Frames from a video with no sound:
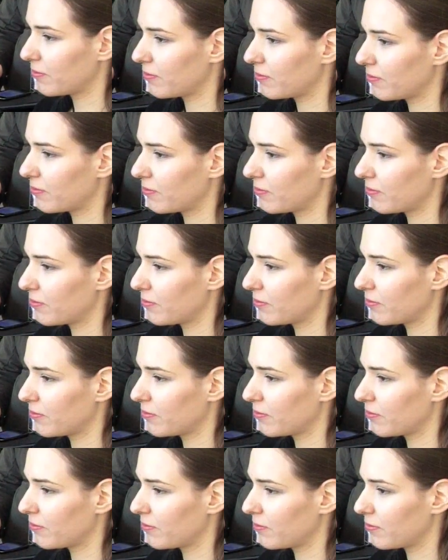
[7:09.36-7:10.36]

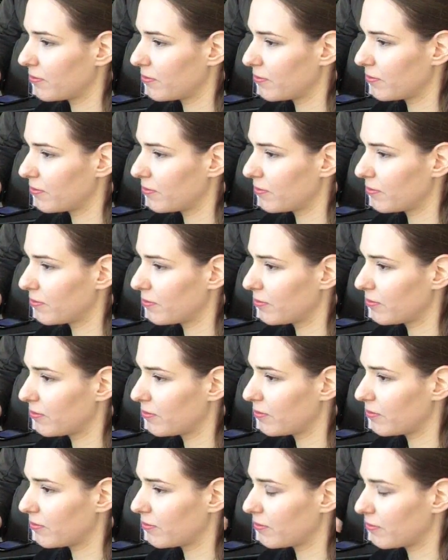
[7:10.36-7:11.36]

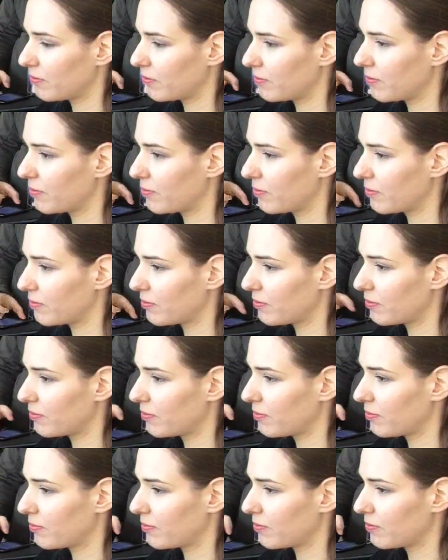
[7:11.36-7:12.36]

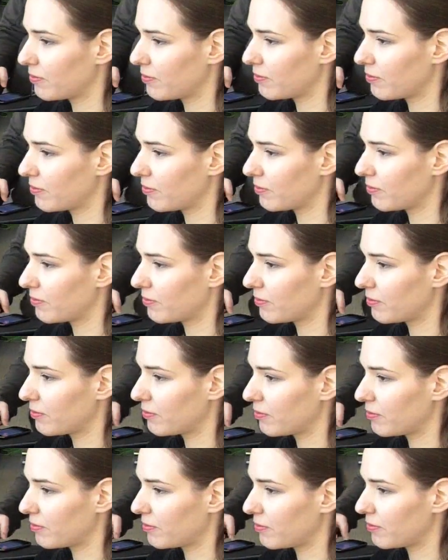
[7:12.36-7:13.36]

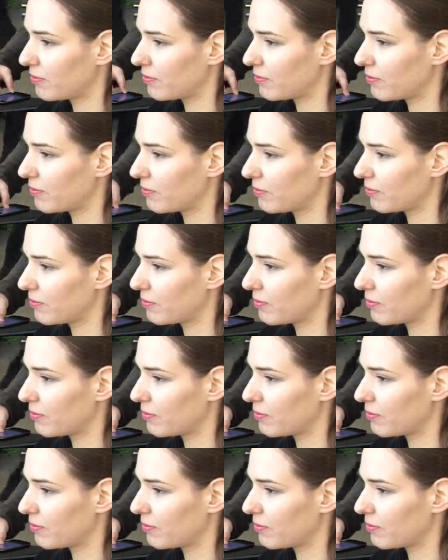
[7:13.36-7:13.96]
(silent)